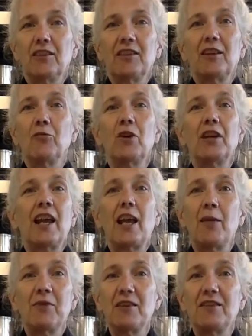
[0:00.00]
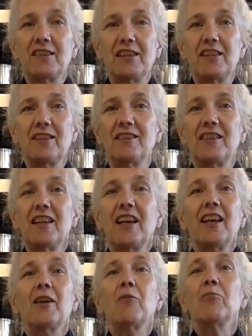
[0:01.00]
And what happens is
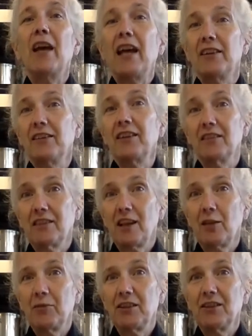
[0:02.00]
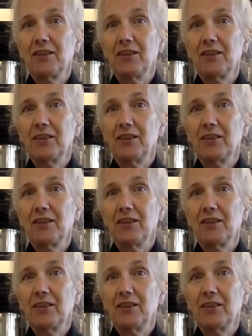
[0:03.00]
bad things happen.